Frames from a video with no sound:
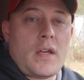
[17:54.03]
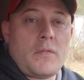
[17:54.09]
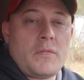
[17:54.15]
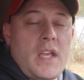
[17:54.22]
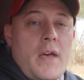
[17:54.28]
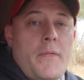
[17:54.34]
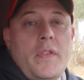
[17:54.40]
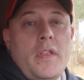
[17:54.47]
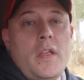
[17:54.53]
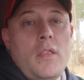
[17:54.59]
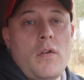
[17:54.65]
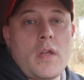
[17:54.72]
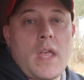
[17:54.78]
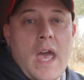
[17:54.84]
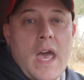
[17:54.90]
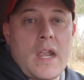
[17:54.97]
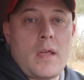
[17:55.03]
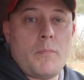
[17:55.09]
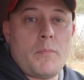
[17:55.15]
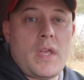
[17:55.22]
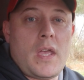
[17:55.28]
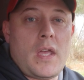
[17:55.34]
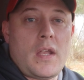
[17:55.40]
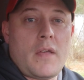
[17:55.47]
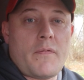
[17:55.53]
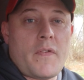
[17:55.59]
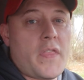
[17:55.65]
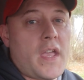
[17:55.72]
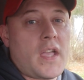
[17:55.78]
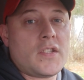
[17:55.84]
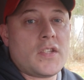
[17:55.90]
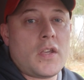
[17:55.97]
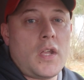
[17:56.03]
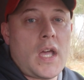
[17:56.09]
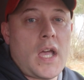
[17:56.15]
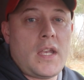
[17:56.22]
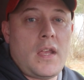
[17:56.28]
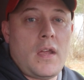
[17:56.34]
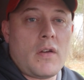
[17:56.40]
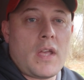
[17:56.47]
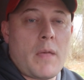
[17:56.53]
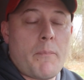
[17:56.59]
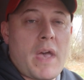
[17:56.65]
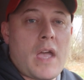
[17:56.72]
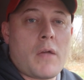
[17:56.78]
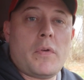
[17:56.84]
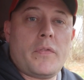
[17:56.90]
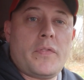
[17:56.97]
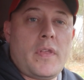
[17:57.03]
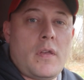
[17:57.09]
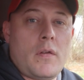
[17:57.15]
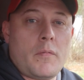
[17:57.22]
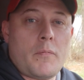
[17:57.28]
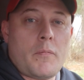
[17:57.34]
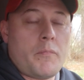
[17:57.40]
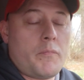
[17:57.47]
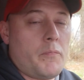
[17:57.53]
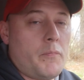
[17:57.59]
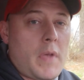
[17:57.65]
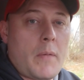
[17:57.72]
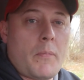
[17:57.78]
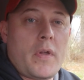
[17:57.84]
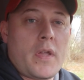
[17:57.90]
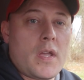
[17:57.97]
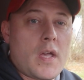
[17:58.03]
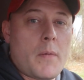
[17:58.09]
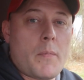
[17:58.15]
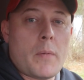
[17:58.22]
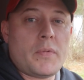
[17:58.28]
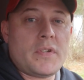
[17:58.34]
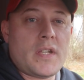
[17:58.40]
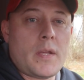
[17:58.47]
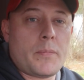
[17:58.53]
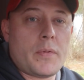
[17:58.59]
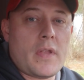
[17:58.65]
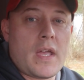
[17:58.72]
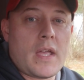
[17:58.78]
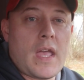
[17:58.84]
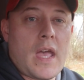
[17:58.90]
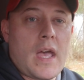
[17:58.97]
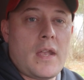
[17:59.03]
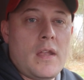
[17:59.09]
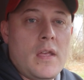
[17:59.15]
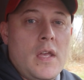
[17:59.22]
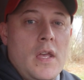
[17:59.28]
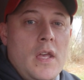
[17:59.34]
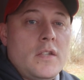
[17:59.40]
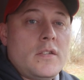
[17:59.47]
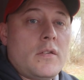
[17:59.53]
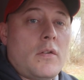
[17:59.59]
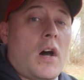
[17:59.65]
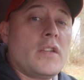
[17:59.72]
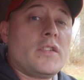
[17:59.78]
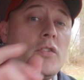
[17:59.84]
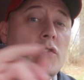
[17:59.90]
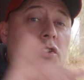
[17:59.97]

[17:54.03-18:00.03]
I'll definitely look at them, and if I think it's a good idea, I'll get back with you, and maybe we can come up with something like that. So also